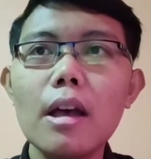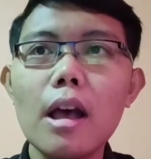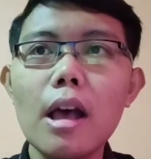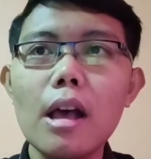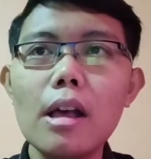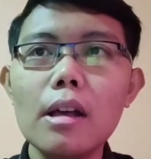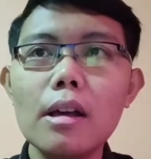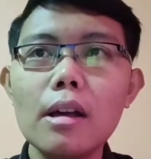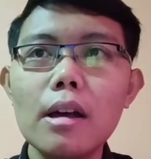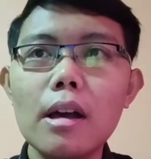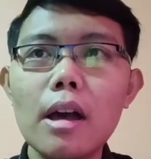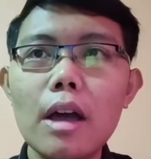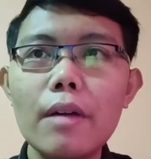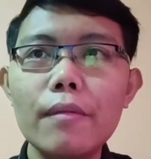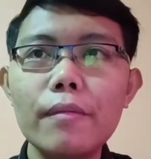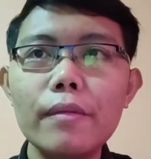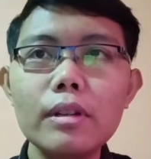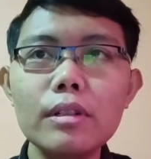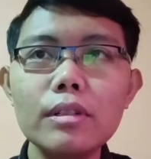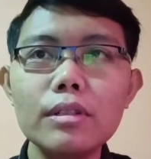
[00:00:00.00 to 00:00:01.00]

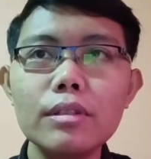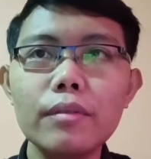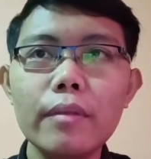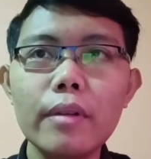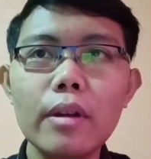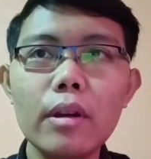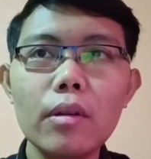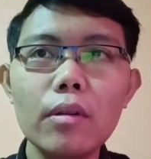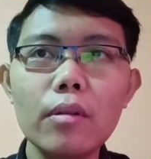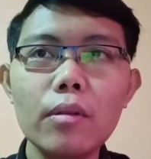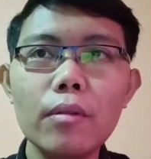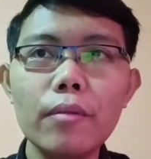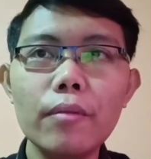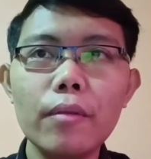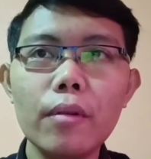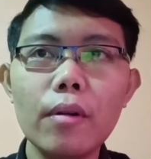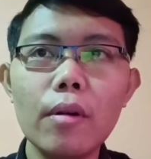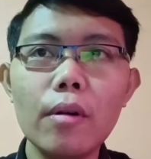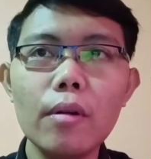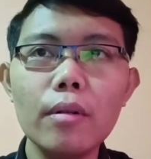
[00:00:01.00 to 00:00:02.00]
average value
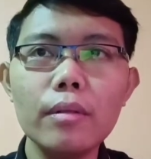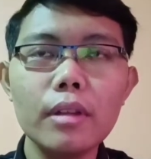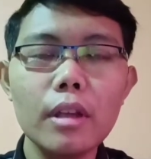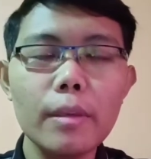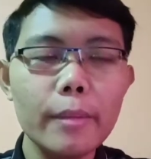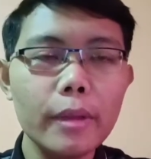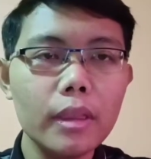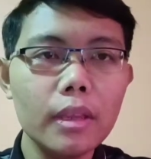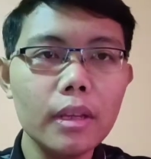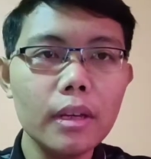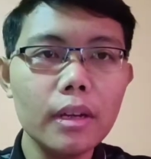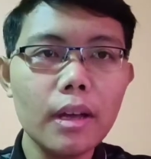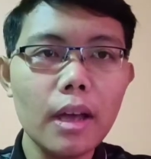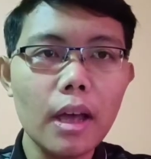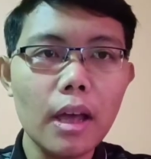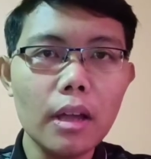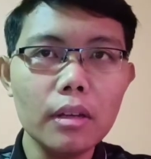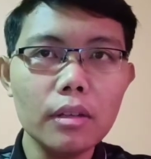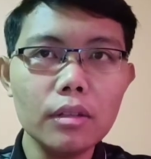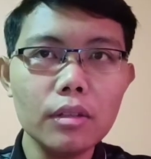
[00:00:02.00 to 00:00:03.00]
for diameter
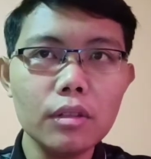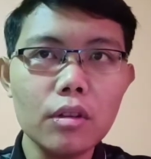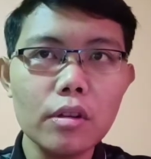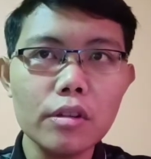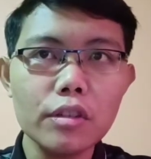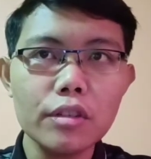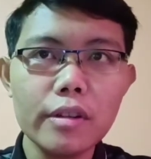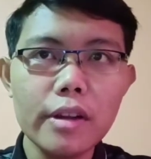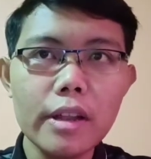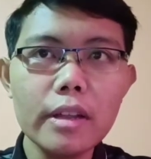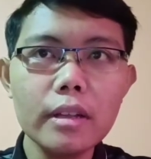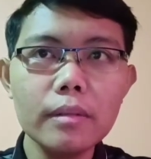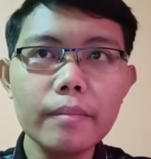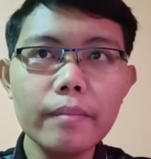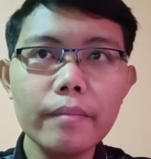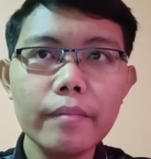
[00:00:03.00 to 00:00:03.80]
and gauge length